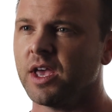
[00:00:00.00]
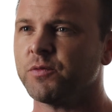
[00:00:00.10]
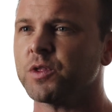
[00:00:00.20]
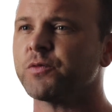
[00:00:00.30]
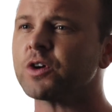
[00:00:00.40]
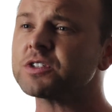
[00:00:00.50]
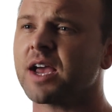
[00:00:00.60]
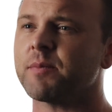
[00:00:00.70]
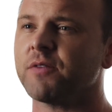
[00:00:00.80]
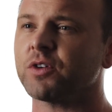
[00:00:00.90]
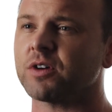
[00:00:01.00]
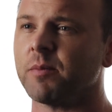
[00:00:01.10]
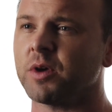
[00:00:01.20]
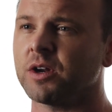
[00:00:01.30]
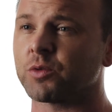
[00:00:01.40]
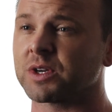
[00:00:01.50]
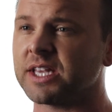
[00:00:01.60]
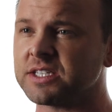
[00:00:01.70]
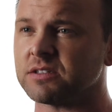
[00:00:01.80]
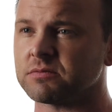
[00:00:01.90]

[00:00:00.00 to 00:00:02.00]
And for the first time ever, I'm going to release